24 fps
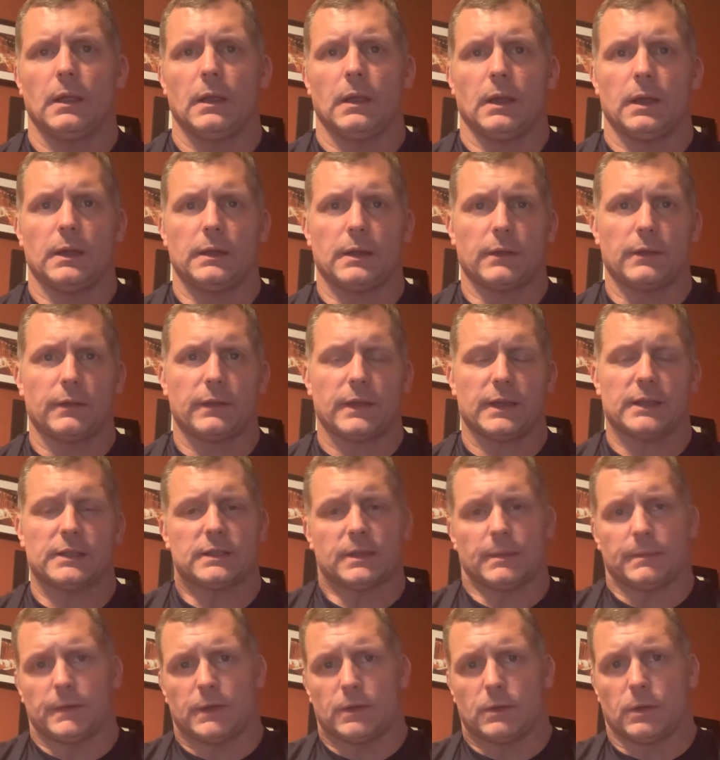Another thing is
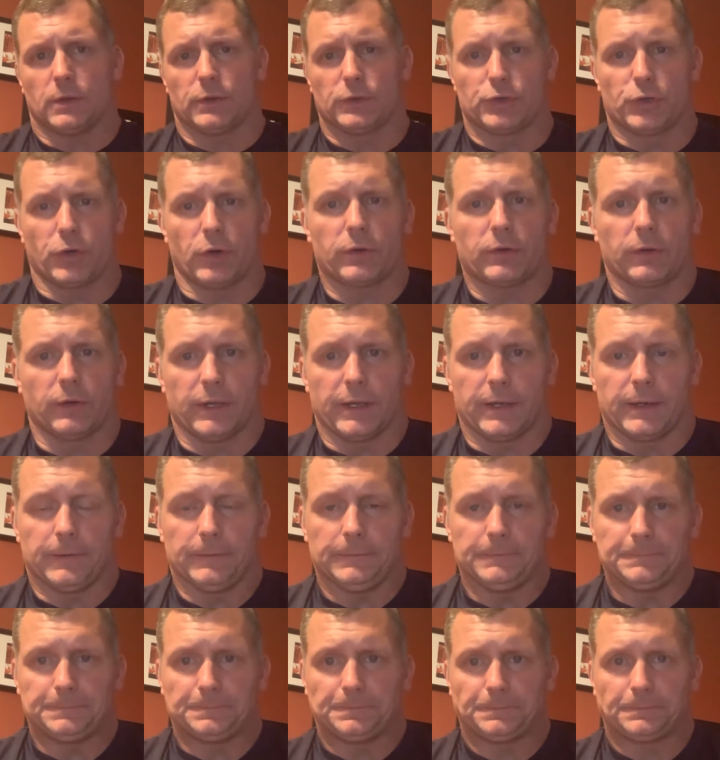something called journaling.
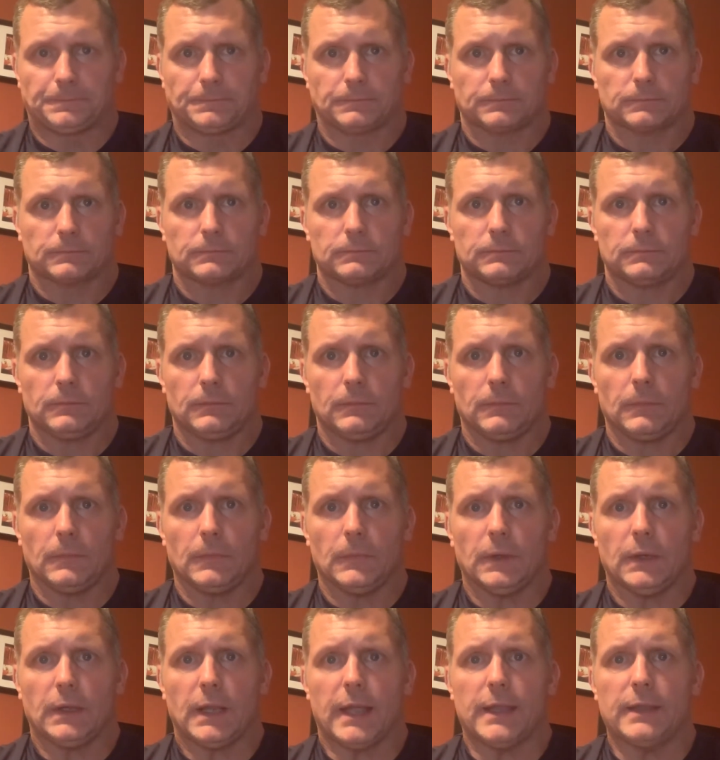
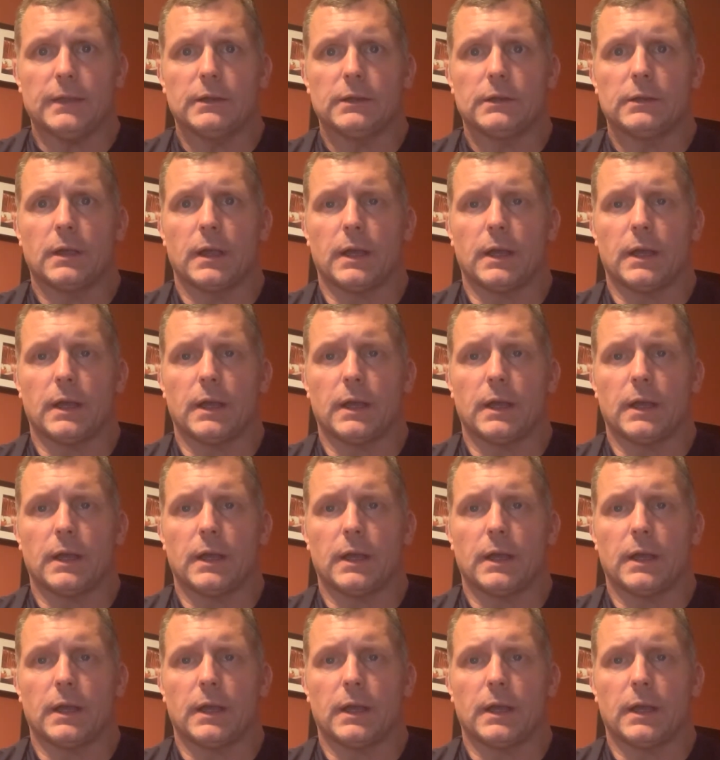Okay,